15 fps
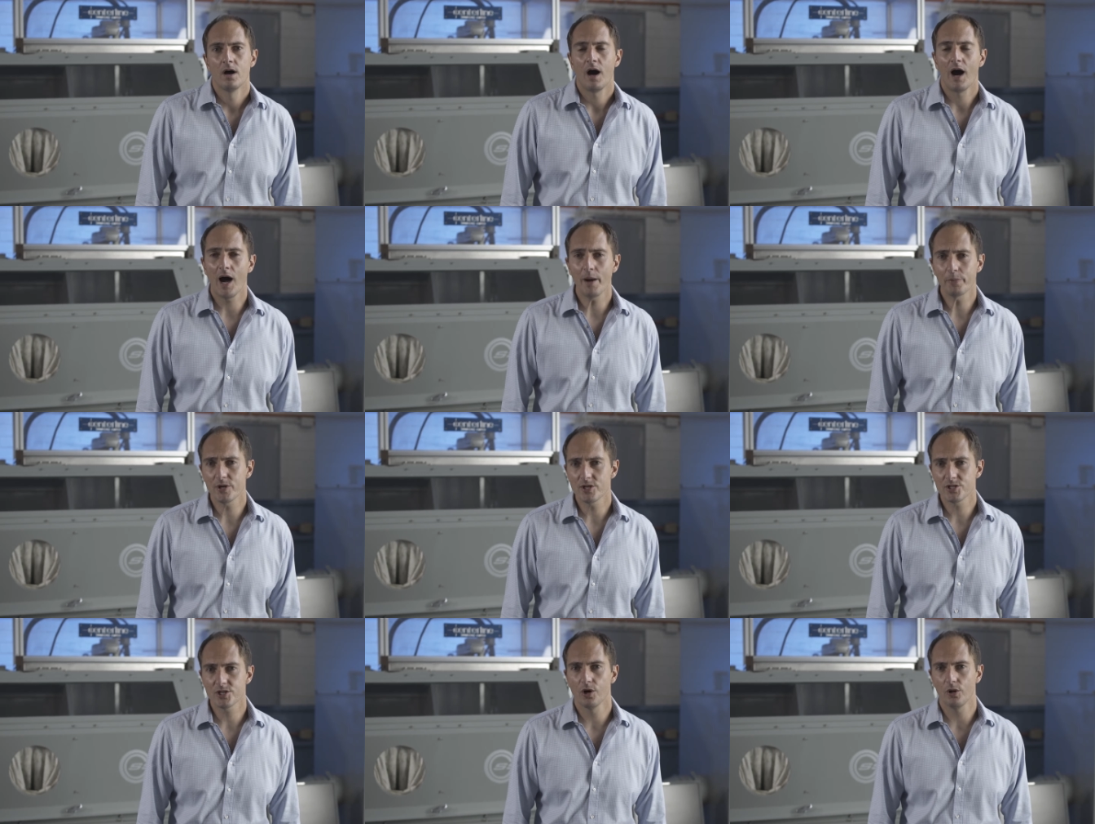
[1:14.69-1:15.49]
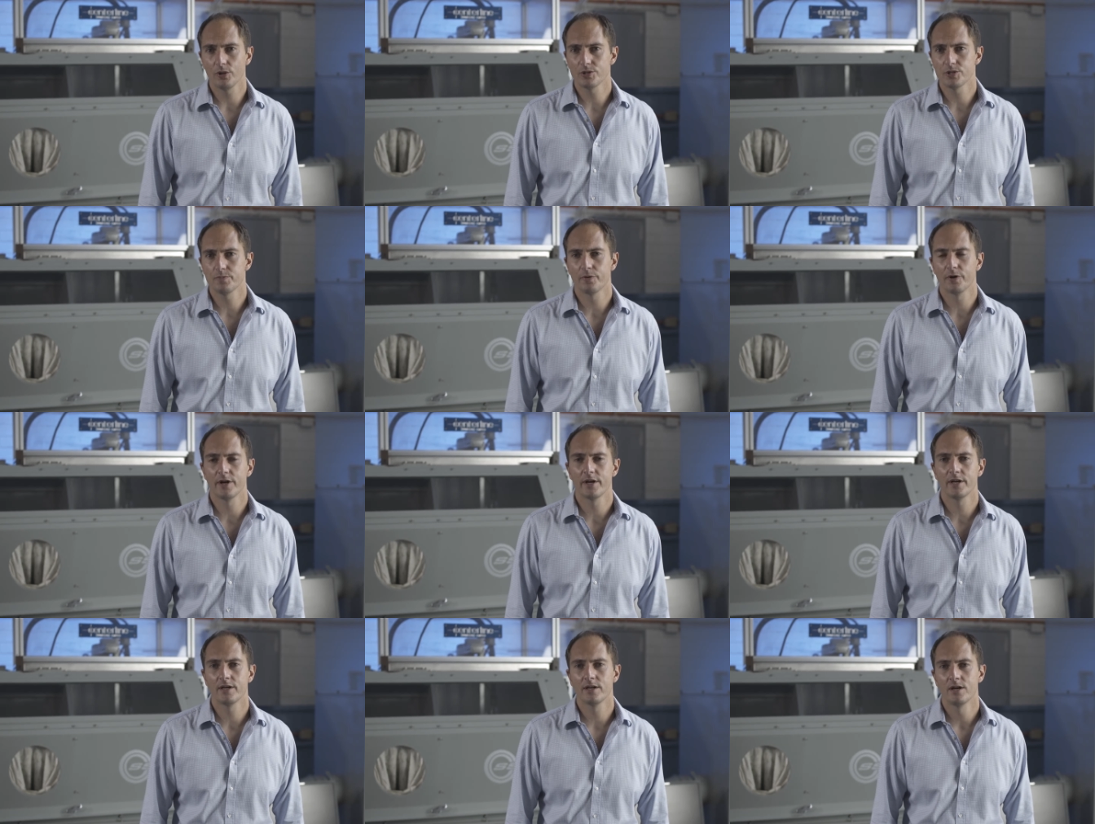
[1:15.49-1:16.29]
High pressure cold
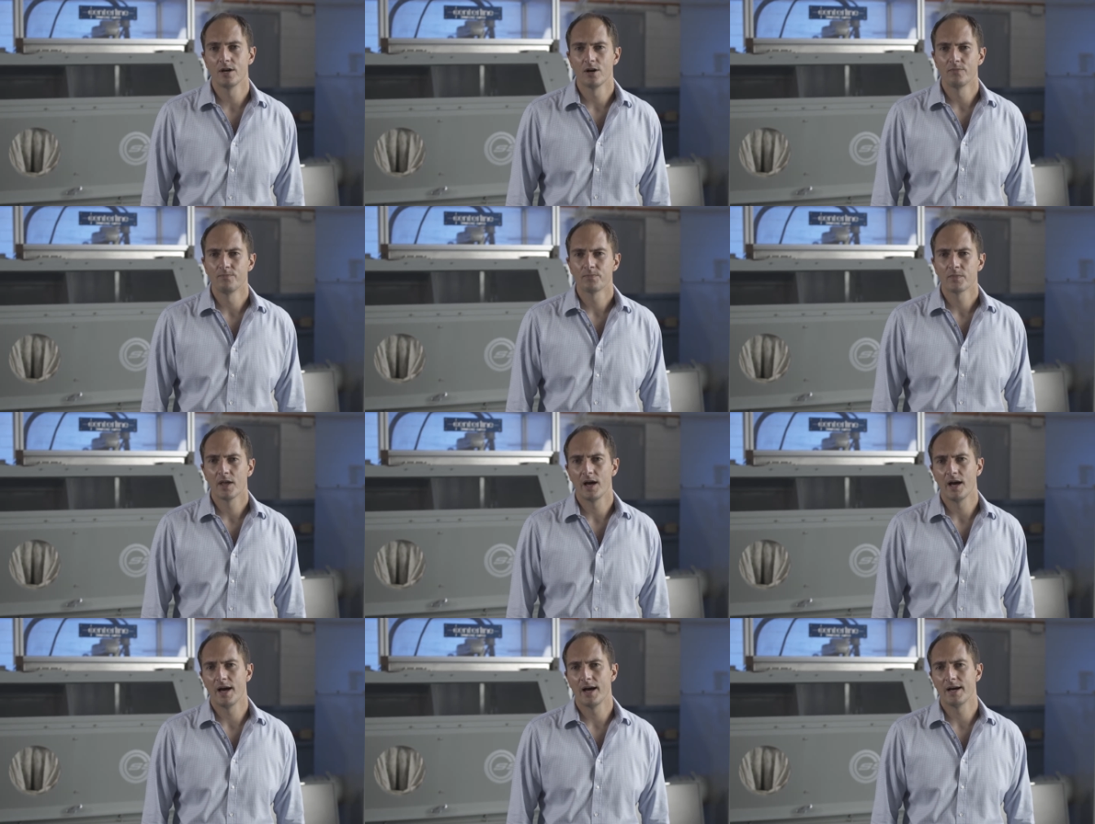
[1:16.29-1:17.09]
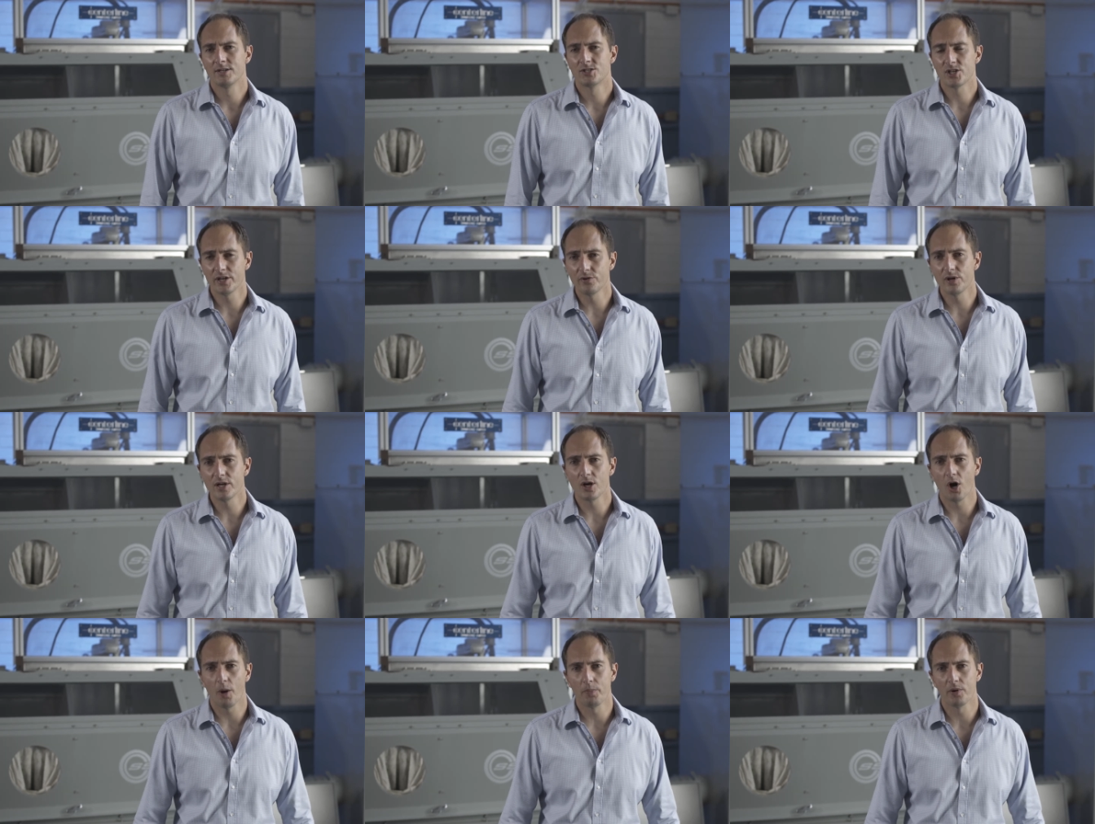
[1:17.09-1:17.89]
spray uh,
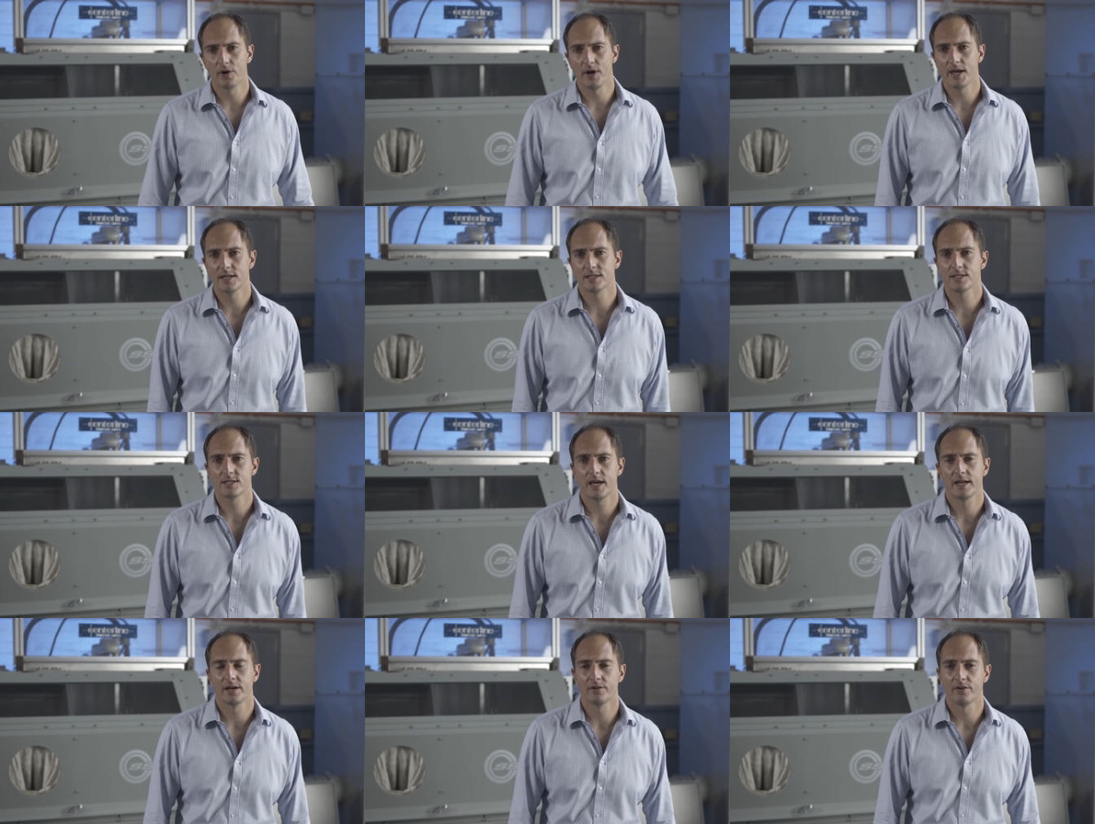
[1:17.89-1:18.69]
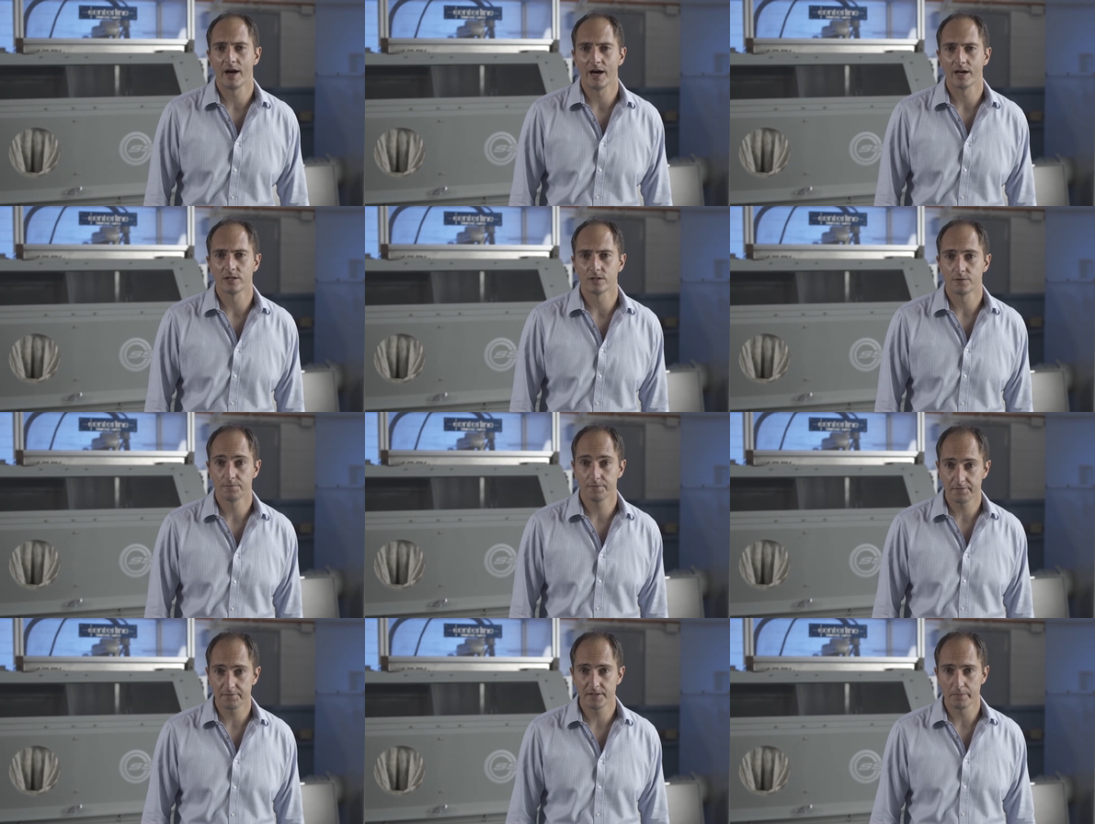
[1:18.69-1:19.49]
generally operates at around
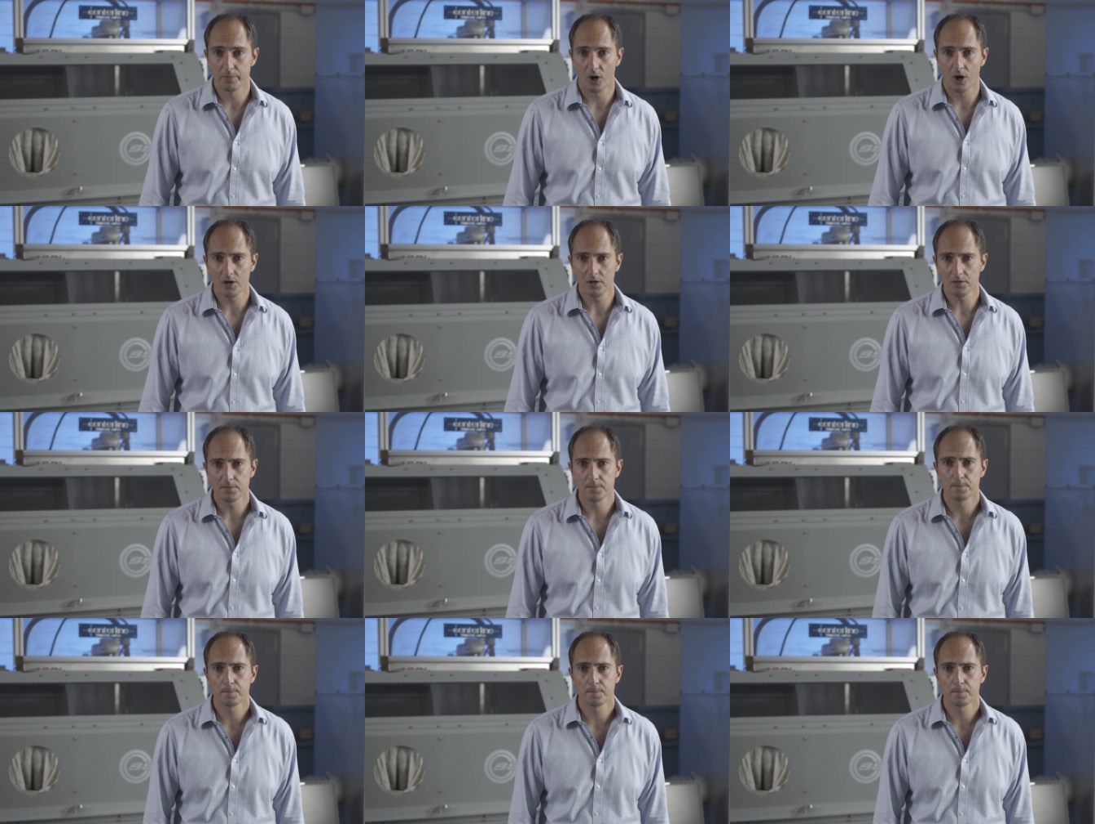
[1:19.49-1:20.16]
50 bar.